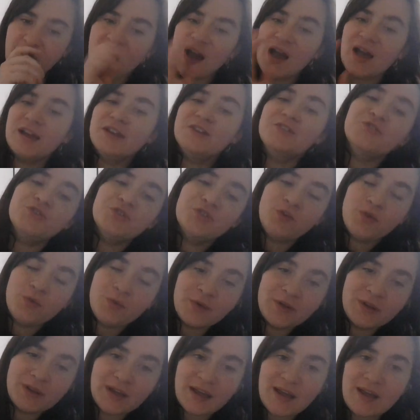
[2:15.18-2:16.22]
I do
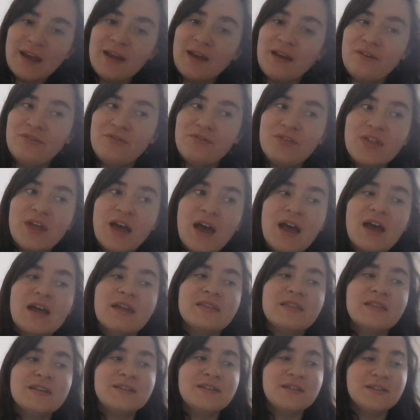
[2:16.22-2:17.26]
believe
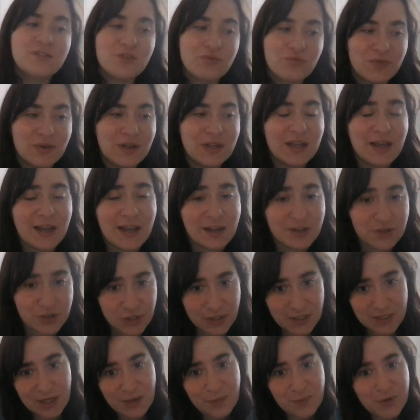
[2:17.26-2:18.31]
that this is a really
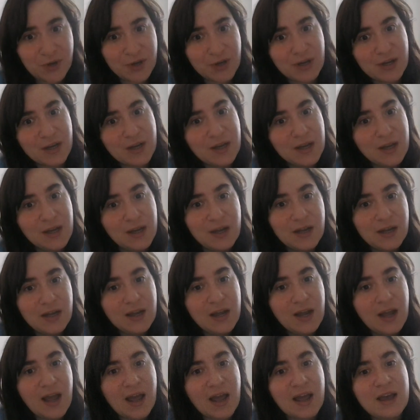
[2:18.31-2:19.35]
interesting book.
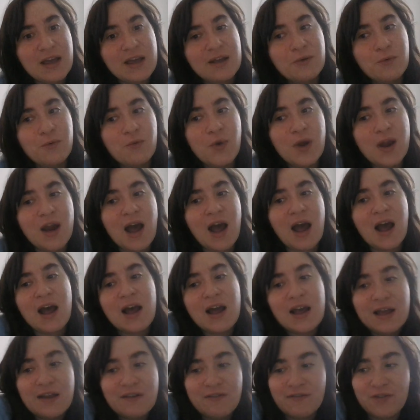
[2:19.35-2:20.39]
And when
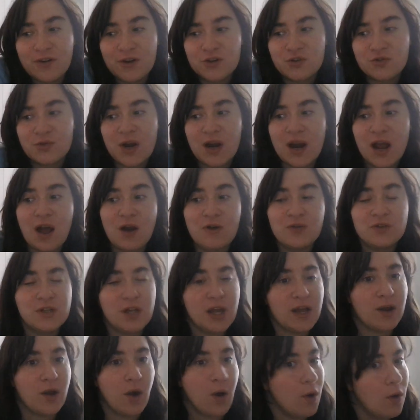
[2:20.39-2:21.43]
I first read it, I was
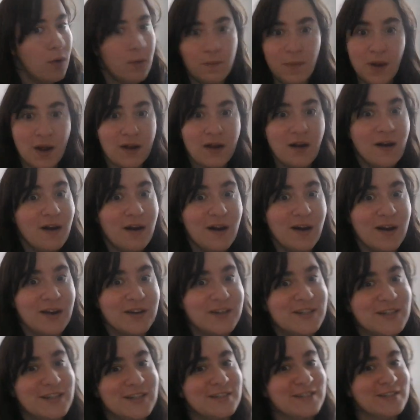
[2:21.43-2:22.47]
like, oh my
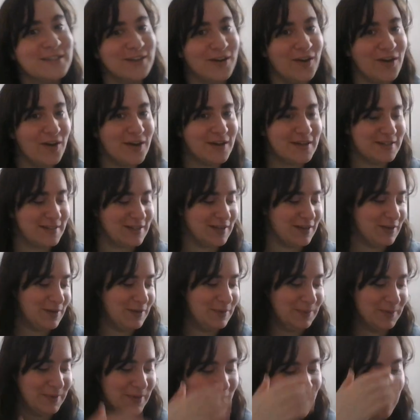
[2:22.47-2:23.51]
gosh, this is awesome.